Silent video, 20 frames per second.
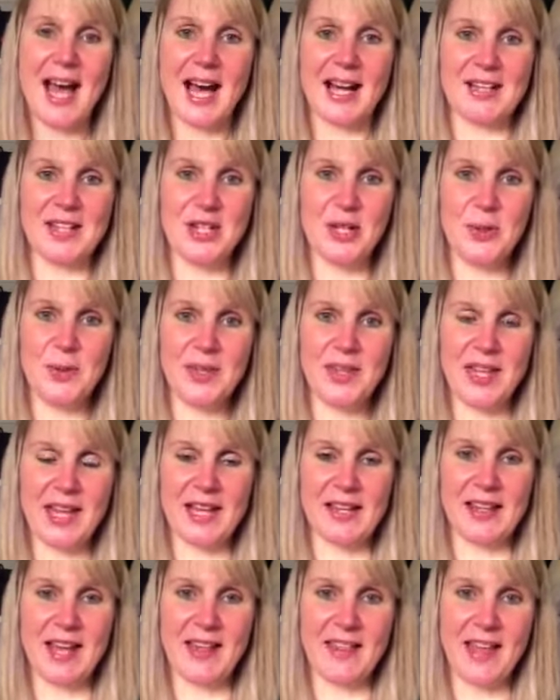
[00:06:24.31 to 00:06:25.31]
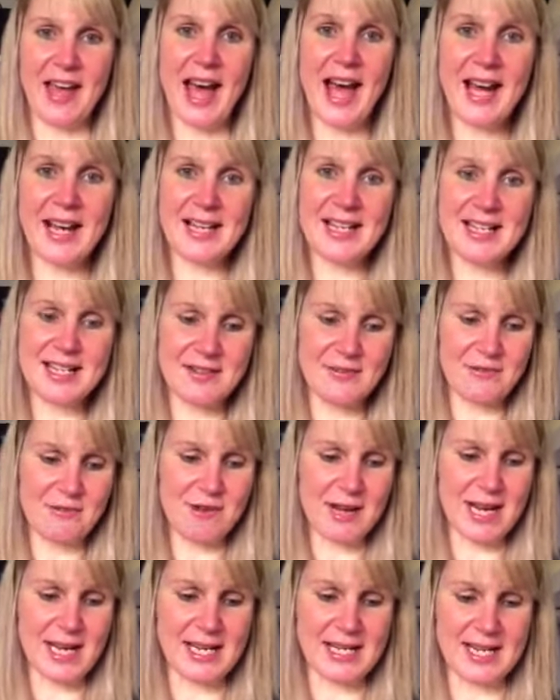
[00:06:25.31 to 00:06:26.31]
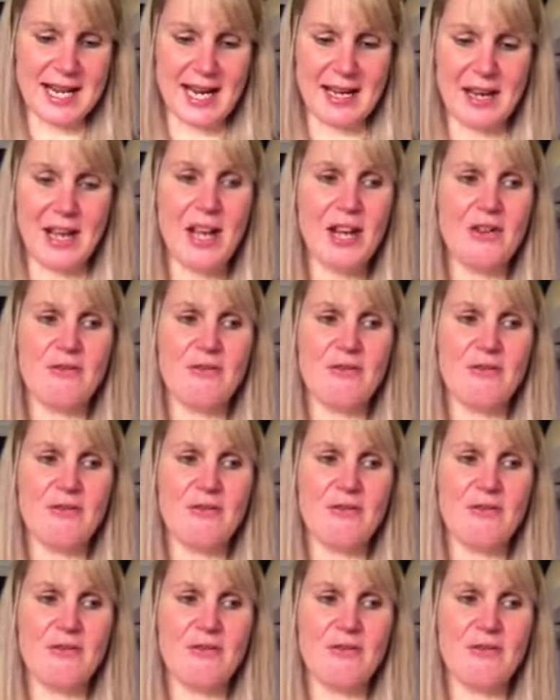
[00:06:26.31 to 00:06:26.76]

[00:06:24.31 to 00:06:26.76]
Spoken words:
I do think that the act of reading